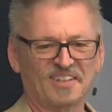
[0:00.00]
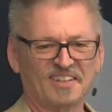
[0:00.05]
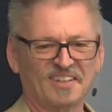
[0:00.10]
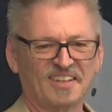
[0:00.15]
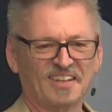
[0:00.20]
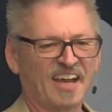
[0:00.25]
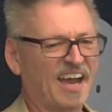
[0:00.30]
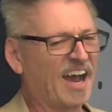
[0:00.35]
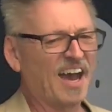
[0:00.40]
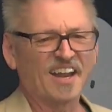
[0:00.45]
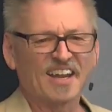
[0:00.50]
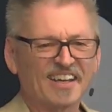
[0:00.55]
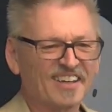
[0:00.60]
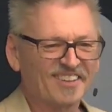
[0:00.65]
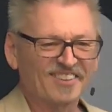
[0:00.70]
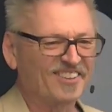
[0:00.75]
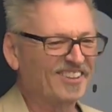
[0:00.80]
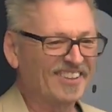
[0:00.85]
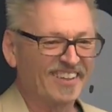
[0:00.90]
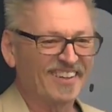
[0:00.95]

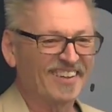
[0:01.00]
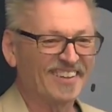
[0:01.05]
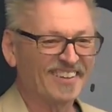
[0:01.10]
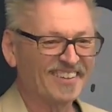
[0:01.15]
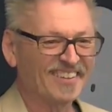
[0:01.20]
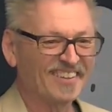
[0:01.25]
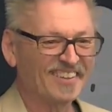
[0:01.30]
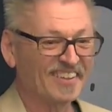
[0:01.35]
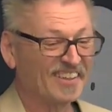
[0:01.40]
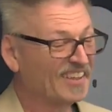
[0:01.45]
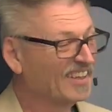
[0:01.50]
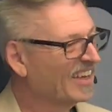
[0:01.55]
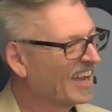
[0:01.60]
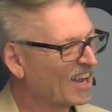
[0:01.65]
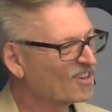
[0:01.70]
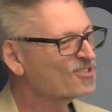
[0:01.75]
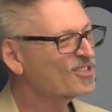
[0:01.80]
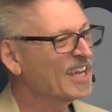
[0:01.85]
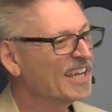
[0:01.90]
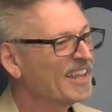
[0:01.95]
Hallelujah. I'll
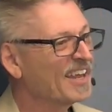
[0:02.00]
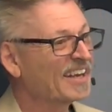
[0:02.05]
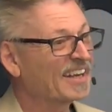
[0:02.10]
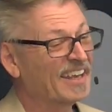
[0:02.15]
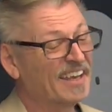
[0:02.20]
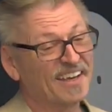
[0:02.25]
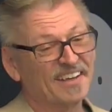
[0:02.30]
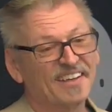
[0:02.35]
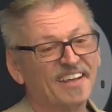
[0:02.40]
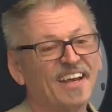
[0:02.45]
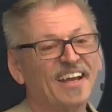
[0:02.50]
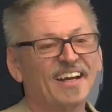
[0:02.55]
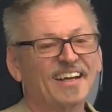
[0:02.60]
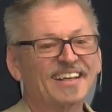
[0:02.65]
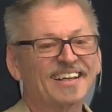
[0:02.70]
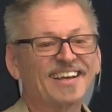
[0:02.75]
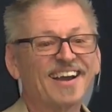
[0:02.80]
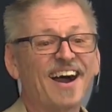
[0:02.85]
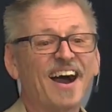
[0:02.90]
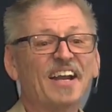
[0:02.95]
say that again.
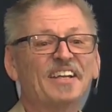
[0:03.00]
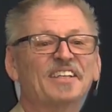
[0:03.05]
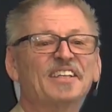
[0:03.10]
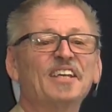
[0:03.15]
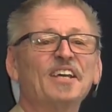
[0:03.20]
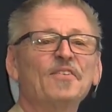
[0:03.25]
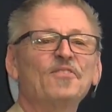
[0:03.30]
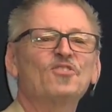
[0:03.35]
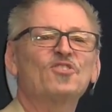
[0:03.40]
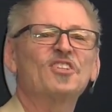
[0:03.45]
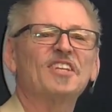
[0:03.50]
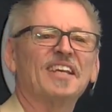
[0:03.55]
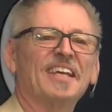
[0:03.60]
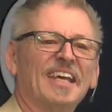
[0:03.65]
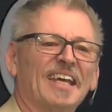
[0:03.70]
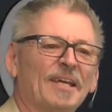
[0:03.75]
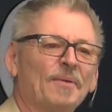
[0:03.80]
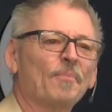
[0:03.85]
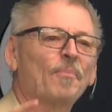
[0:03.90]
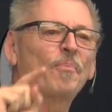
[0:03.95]
God gives the
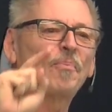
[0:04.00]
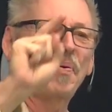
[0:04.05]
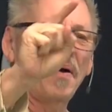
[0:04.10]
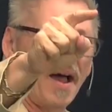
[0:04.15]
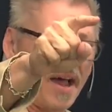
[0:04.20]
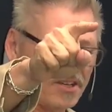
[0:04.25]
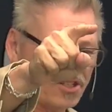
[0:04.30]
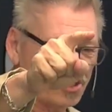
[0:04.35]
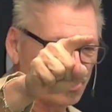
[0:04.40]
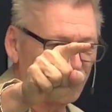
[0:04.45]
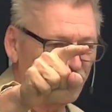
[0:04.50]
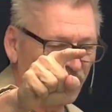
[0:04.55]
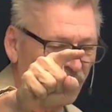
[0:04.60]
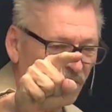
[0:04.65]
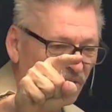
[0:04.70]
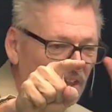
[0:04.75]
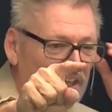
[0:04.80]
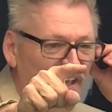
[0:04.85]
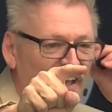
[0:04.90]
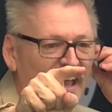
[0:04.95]
impossible
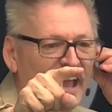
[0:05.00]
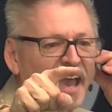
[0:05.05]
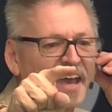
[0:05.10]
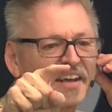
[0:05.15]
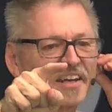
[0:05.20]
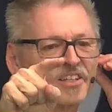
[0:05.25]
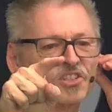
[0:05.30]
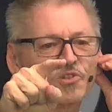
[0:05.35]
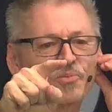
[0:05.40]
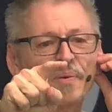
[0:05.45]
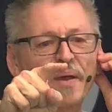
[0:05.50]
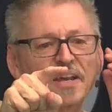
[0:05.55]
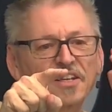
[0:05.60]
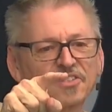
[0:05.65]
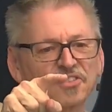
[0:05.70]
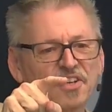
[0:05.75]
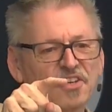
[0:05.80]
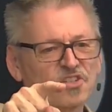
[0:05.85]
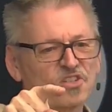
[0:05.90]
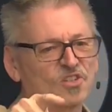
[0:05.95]
and expects
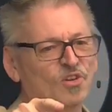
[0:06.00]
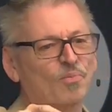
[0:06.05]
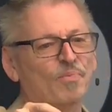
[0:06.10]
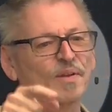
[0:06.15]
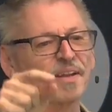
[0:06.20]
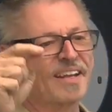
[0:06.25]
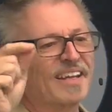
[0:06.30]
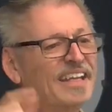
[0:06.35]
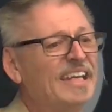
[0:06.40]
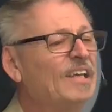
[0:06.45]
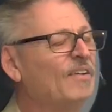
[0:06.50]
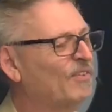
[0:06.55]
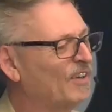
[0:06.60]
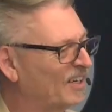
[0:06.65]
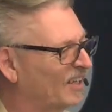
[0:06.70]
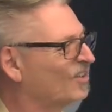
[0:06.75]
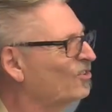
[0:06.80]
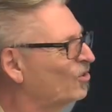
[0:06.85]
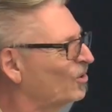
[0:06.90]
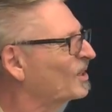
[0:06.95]
us to believe it
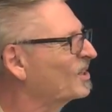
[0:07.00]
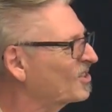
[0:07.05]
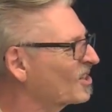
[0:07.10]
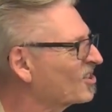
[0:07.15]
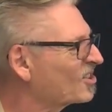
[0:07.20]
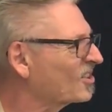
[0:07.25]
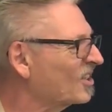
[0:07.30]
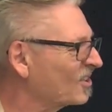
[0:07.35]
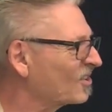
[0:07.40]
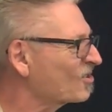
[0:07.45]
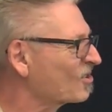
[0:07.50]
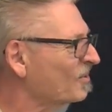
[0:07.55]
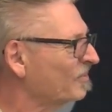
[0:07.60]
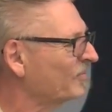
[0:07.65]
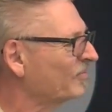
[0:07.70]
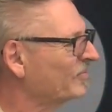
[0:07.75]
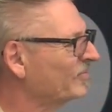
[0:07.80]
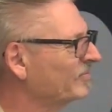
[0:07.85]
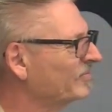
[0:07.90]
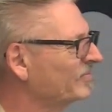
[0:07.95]
into existence.
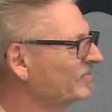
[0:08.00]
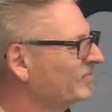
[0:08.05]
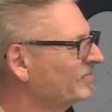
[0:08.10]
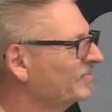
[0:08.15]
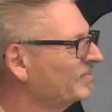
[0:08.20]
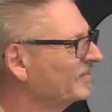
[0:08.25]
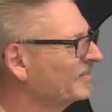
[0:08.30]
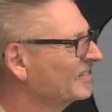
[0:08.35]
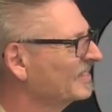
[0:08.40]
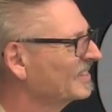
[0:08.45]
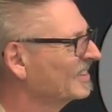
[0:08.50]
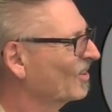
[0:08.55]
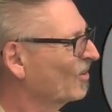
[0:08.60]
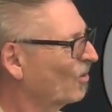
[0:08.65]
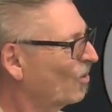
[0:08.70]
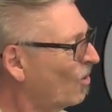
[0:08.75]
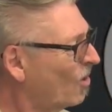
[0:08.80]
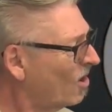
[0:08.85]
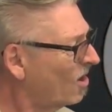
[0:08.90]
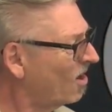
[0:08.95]

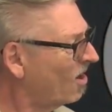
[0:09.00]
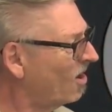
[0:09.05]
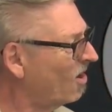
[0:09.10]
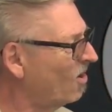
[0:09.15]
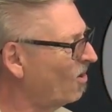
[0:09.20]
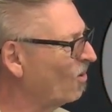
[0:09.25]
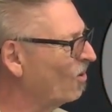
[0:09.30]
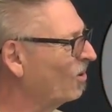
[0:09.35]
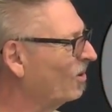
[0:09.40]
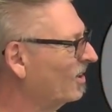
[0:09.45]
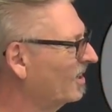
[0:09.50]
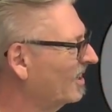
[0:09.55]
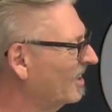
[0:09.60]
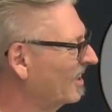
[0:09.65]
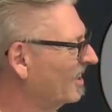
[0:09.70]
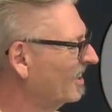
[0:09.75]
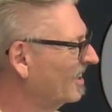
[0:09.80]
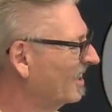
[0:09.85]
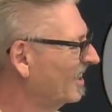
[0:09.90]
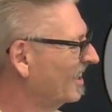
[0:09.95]
Woo!
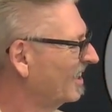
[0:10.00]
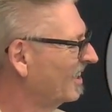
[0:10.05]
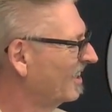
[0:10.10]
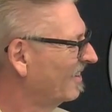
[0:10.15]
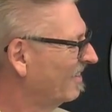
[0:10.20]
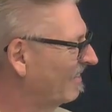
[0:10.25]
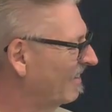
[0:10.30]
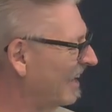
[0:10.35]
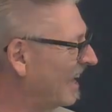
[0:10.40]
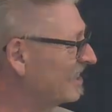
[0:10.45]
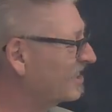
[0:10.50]
That's